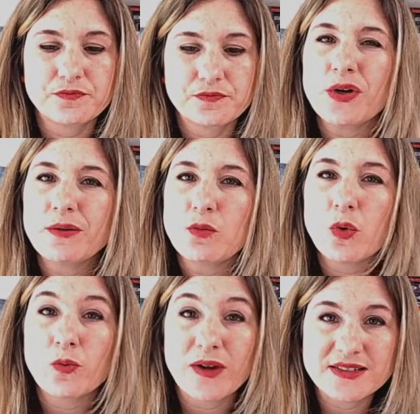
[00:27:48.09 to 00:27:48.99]
she gets more
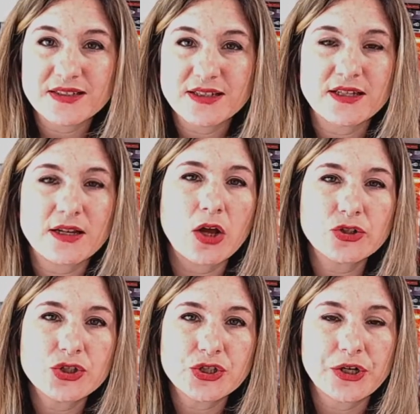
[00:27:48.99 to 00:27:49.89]
and more
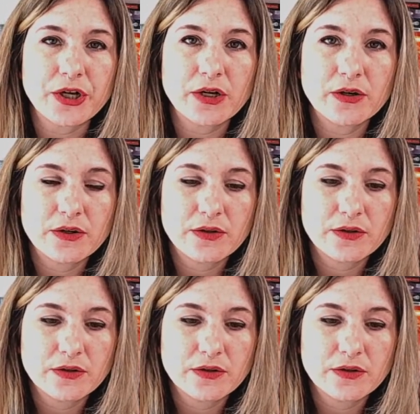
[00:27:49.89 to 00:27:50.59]
restless and unsure.